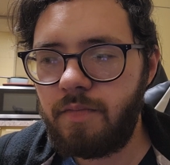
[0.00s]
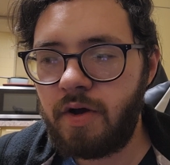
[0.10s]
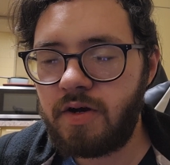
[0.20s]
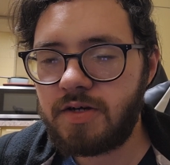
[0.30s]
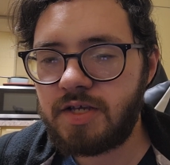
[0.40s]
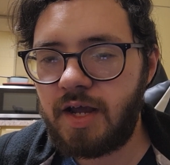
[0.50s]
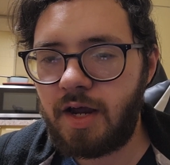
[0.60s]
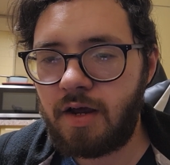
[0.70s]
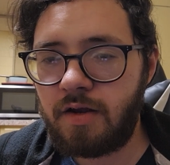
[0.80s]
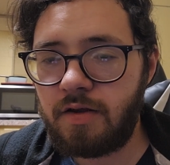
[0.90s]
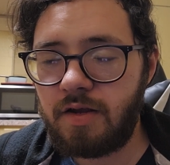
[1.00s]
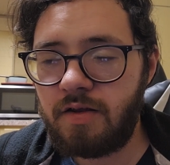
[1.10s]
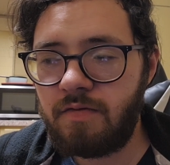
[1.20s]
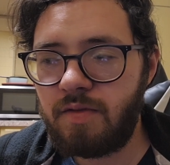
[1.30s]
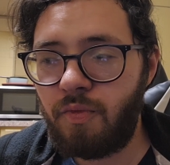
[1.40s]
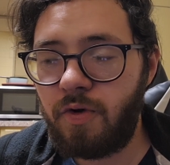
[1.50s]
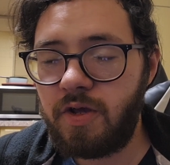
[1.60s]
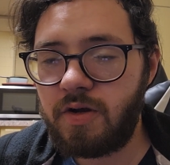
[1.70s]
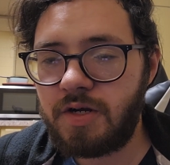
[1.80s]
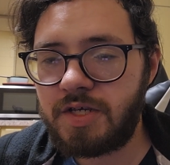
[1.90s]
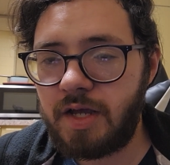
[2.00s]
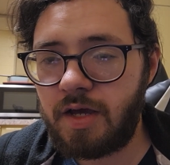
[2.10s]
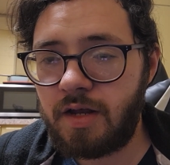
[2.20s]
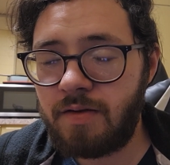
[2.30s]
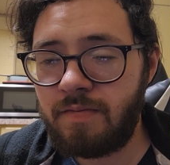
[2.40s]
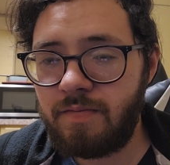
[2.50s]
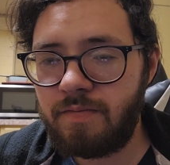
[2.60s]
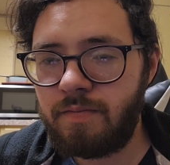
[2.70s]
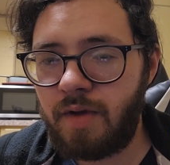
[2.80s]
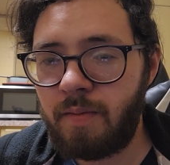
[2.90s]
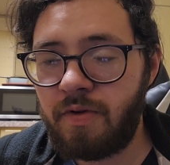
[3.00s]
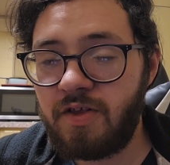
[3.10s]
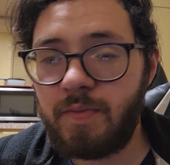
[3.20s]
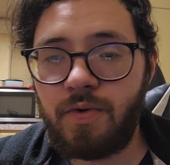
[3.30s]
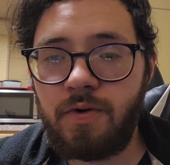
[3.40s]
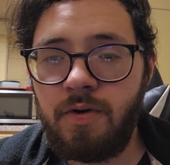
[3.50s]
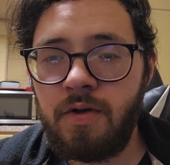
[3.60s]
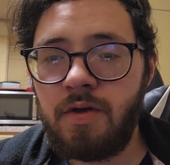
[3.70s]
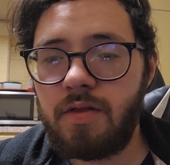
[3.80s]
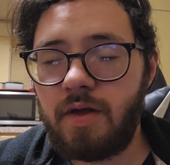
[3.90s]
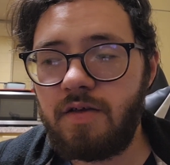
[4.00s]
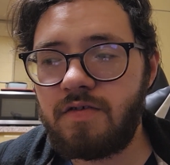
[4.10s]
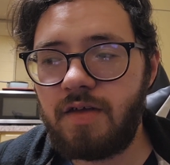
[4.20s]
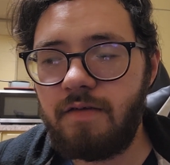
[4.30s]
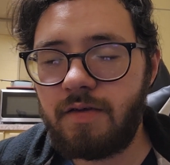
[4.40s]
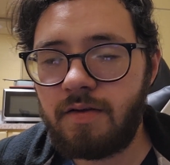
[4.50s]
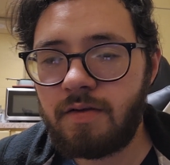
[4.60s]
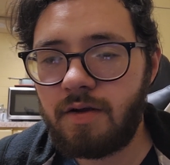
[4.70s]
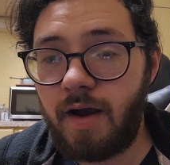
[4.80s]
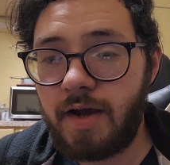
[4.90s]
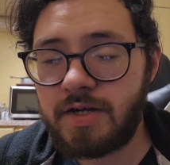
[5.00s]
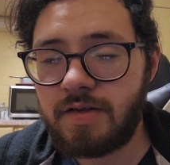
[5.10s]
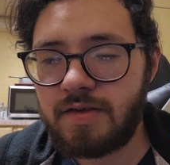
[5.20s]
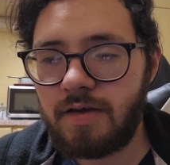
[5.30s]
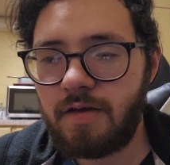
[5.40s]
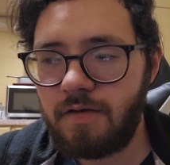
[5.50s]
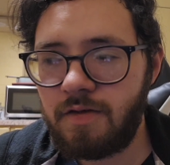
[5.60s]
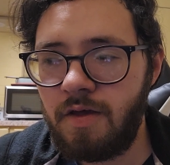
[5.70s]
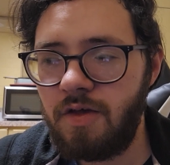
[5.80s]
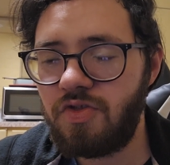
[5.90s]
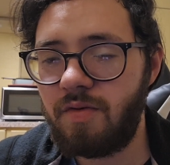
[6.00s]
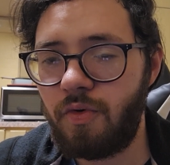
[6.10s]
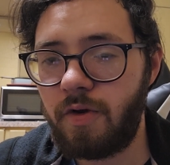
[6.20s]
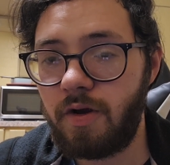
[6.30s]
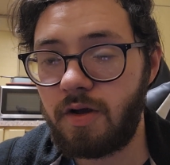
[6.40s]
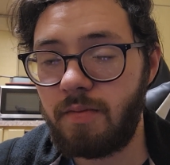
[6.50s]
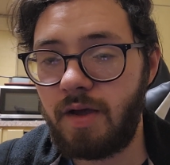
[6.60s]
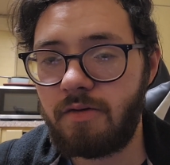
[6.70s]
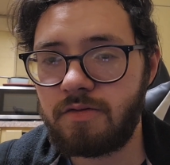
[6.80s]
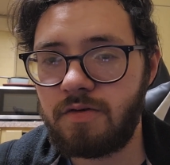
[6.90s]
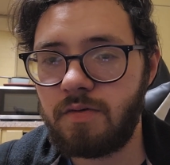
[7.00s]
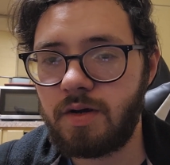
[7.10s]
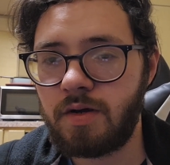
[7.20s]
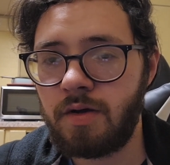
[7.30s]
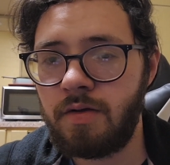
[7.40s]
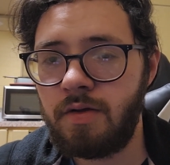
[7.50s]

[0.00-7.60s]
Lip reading: understand. And the more you understand, by principle, like Stephen Krashen says, the more you're going to be able to